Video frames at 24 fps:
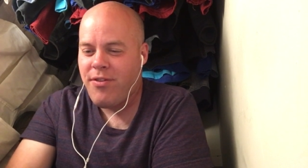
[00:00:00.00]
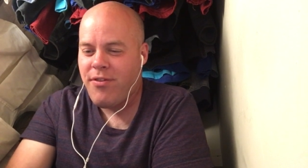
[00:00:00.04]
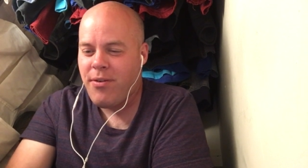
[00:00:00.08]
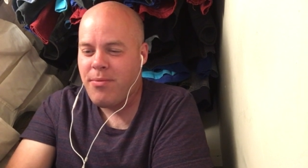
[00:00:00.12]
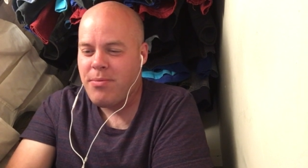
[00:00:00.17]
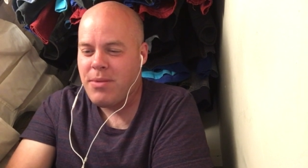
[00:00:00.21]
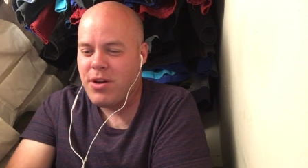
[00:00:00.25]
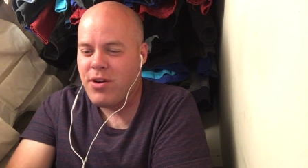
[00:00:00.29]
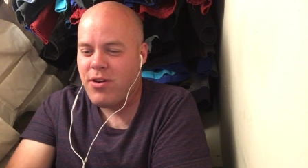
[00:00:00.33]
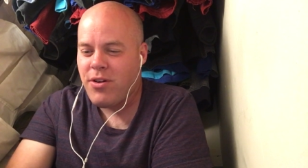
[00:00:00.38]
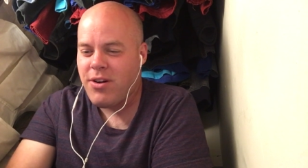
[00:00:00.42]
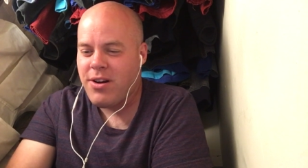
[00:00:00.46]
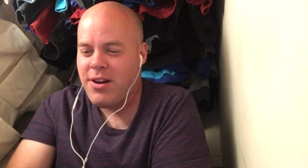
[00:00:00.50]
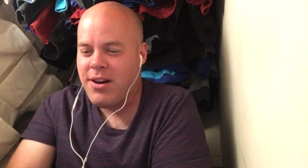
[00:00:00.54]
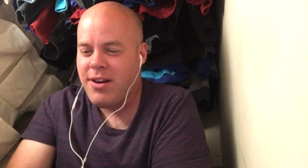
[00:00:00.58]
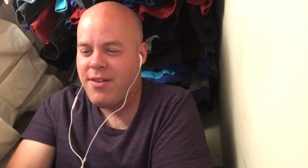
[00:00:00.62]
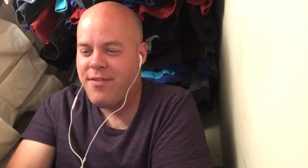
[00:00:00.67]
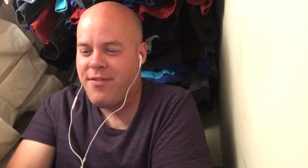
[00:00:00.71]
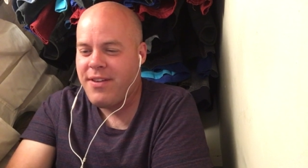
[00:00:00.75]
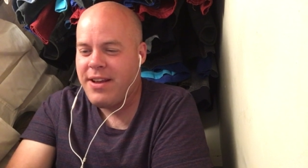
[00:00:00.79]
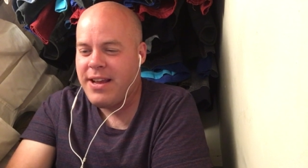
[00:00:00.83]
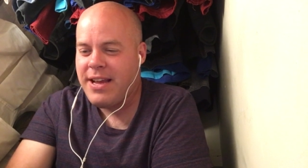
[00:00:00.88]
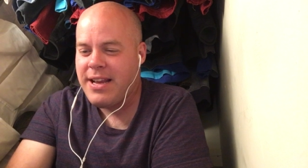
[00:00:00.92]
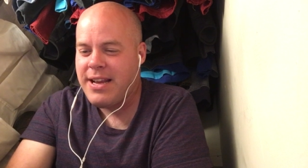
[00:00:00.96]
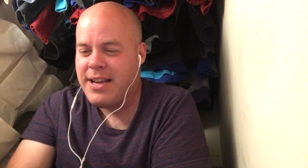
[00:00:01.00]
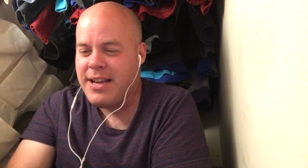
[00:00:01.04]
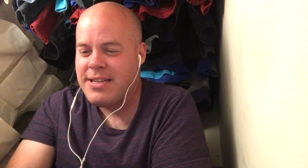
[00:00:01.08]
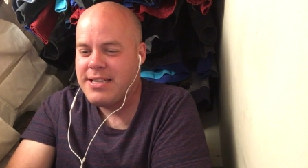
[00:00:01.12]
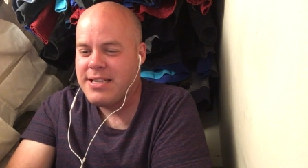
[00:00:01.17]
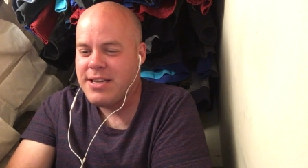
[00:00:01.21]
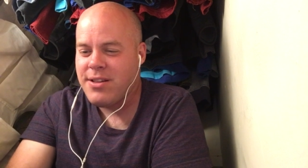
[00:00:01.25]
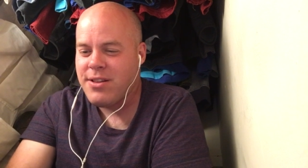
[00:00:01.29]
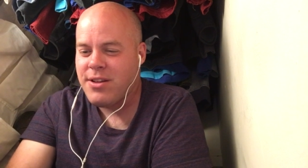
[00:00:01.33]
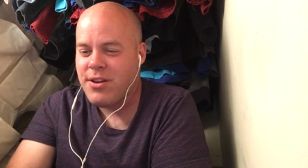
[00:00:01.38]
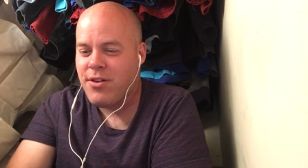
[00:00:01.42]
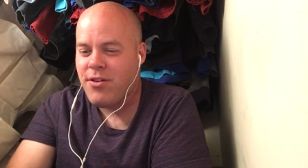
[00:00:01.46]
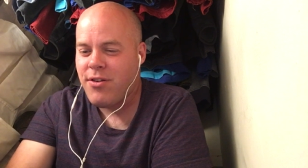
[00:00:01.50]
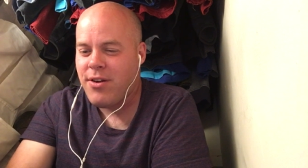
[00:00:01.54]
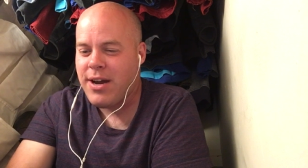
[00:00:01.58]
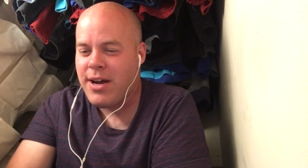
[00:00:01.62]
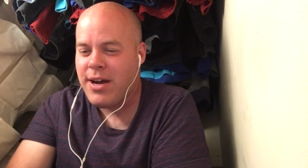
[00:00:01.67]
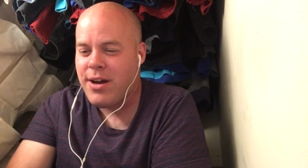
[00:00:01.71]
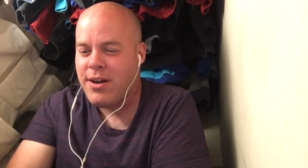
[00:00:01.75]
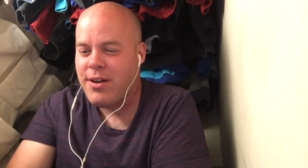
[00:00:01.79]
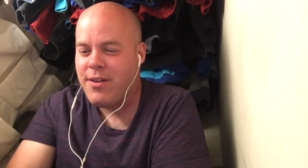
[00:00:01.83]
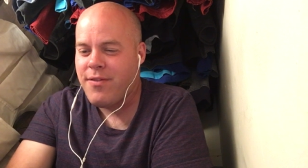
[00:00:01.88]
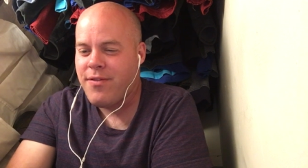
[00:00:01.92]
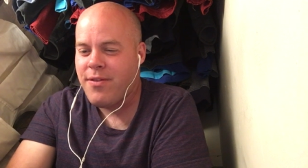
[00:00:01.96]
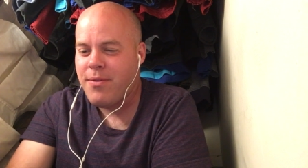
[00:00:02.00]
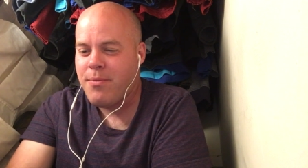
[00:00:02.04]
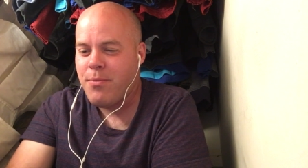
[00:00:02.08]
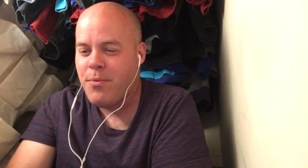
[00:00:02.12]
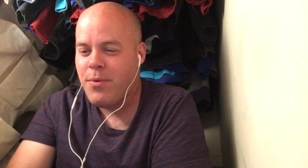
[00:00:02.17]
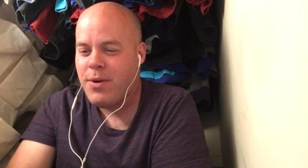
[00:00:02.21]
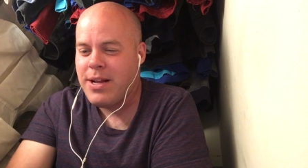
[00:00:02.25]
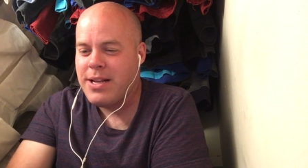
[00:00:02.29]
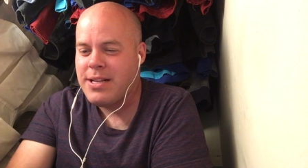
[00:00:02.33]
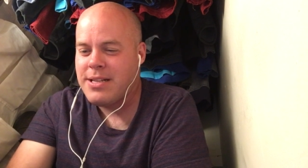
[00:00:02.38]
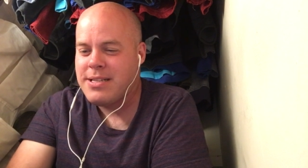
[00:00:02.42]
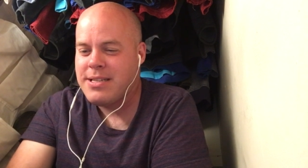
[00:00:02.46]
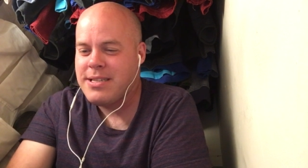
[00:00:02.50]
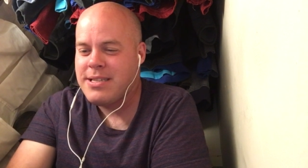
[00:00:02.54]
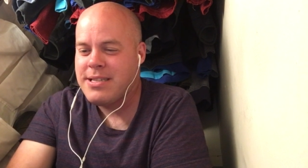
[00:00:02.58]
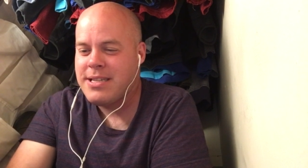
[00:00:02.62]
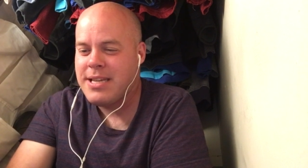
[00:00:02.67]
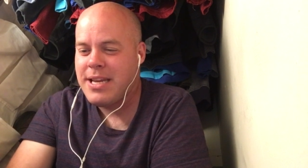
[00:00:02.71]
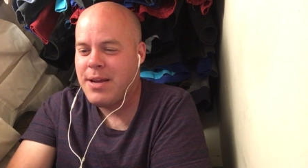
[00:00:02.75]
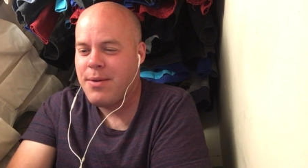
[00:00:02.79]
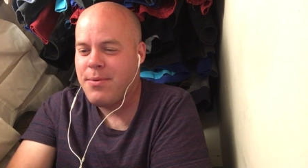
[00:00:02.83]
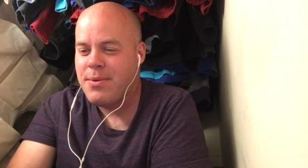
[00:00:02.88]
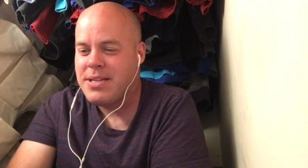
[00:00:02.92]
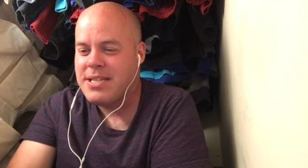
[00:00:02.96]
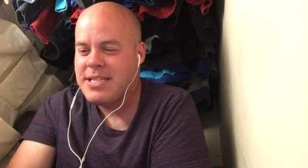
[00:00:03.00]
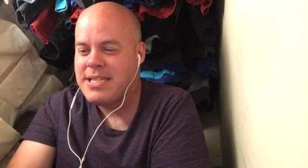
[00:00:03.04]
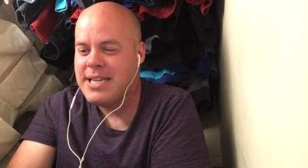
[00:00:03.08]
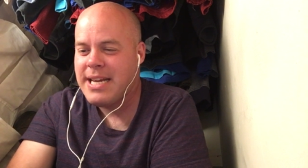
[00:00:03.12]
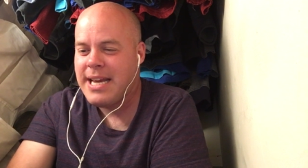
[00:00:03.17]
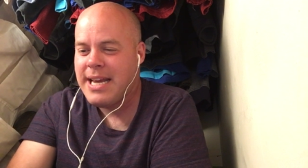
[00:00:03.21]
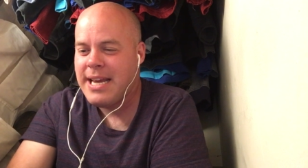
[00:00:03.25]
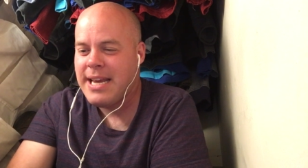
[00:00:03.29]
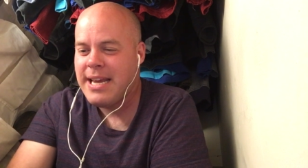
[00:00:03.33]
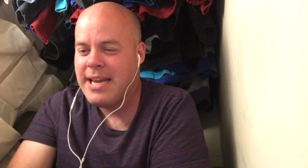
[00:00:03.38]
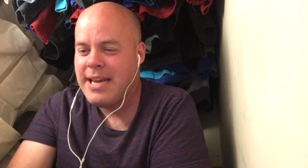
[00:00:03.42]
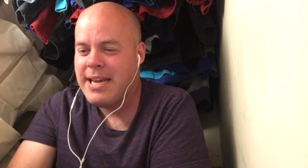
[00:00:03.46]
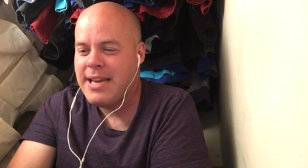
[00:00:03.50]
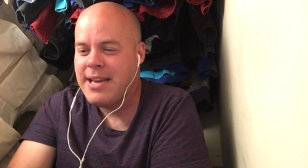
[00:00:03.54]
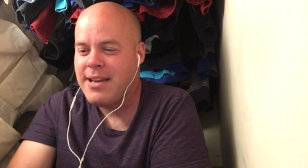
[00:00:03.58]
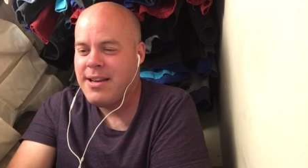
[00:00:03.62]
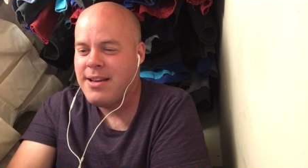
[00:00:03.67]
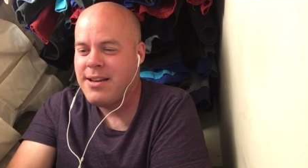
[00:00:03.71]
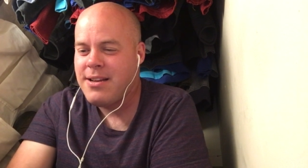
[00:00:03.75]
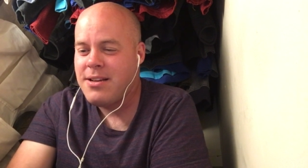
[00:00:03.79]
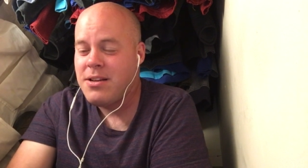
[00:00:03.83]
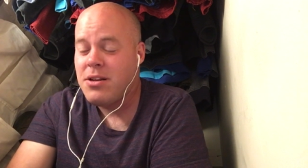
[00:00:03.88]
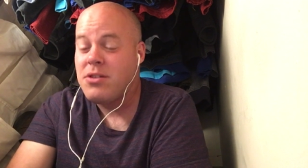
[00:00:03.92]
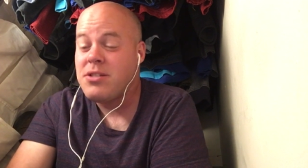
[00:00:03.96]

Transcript: from the Garden of Eden till the ground from whence he was taken,